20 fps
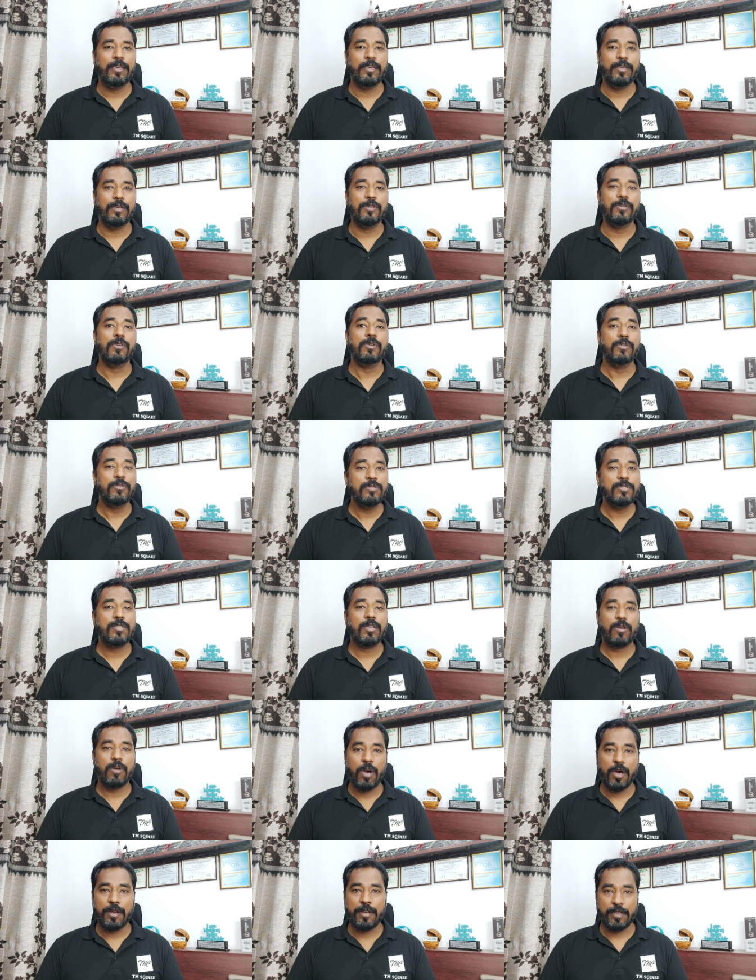you lose the
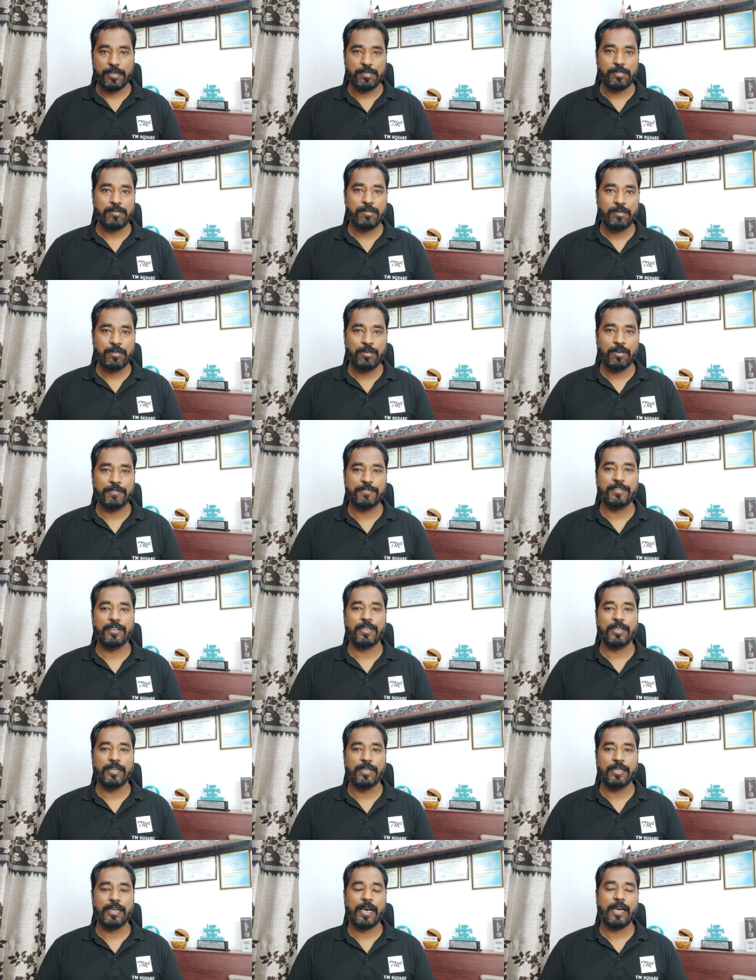context of that
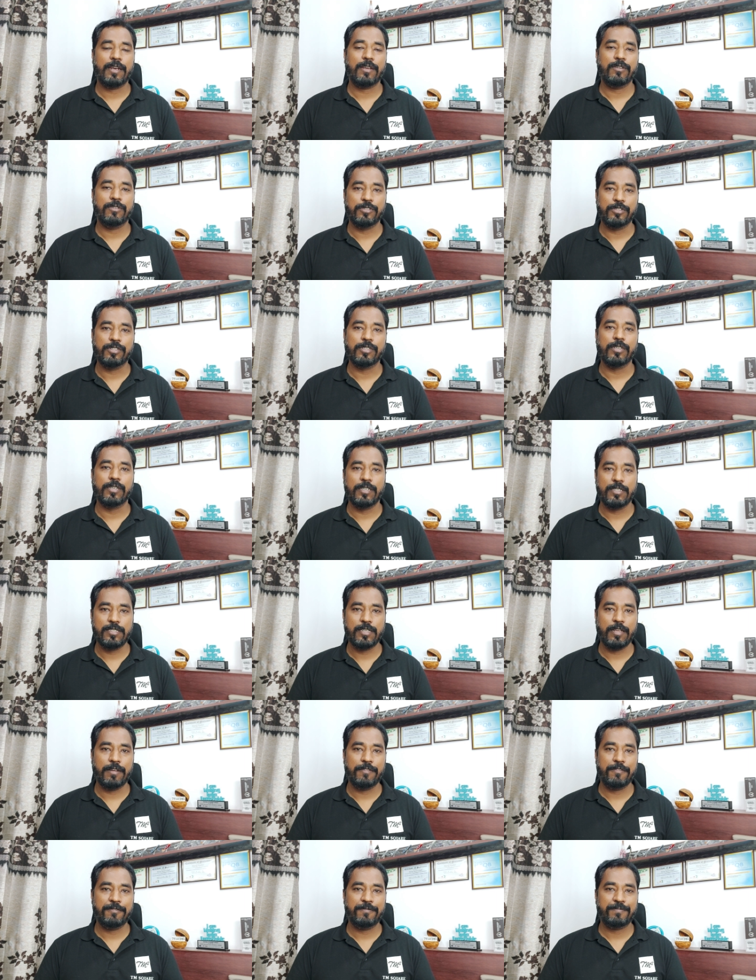entire question
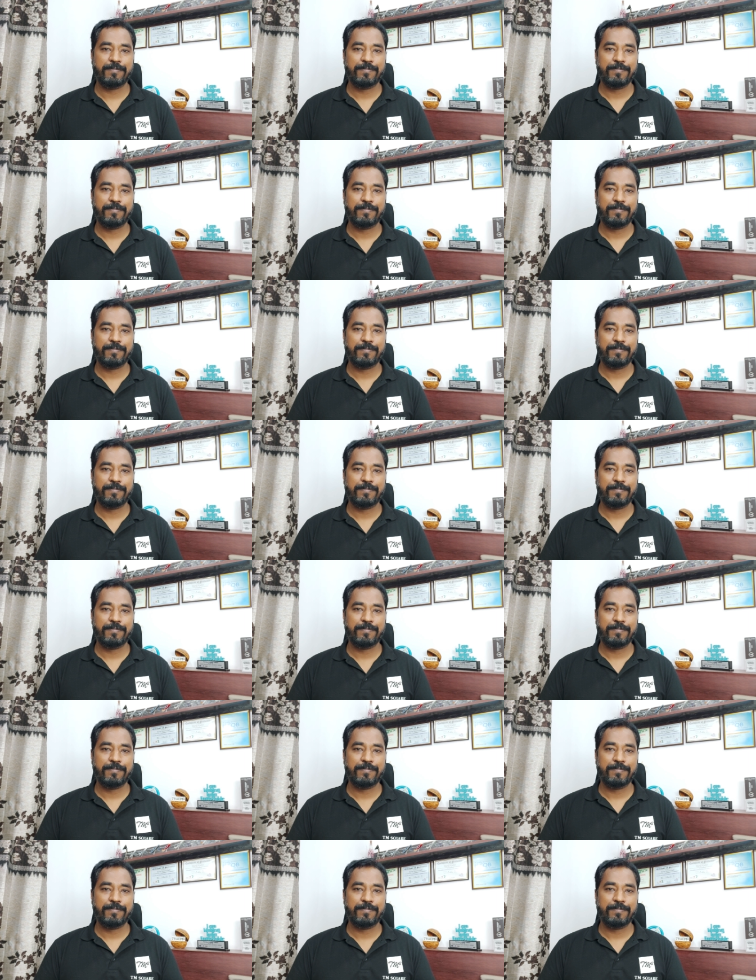itself.